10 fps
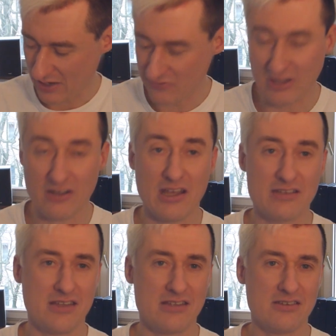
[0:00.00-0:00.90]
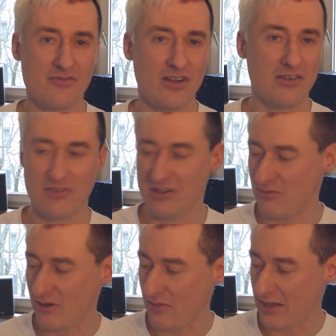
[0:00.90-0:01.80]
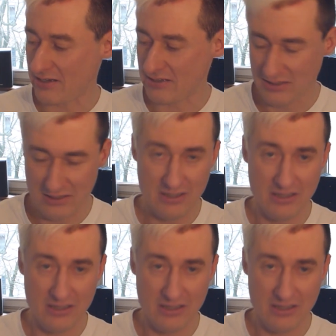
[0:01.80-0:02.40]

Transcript: I've done an extensive like video on that.